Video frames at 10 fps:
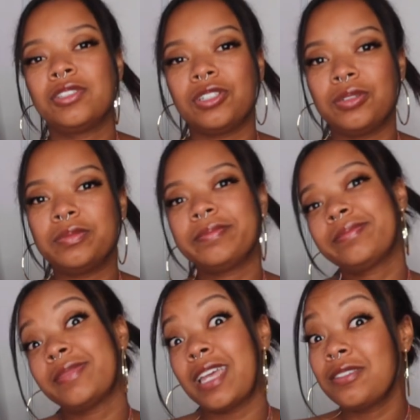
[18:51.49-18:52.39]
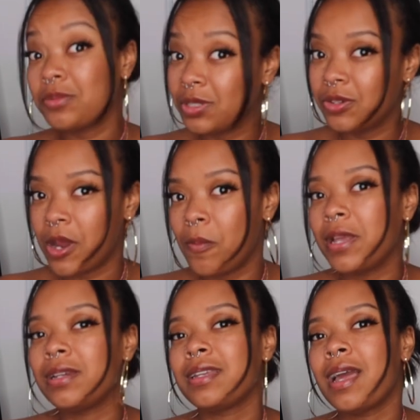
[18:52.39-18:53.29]
So that's a really great way
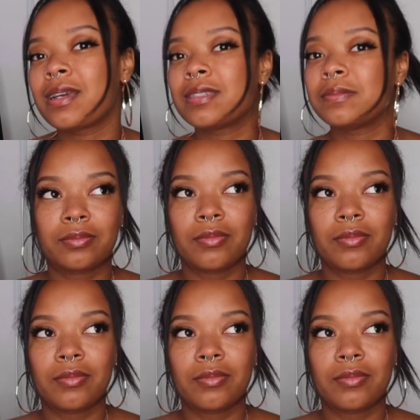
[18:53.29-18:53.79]
to connect.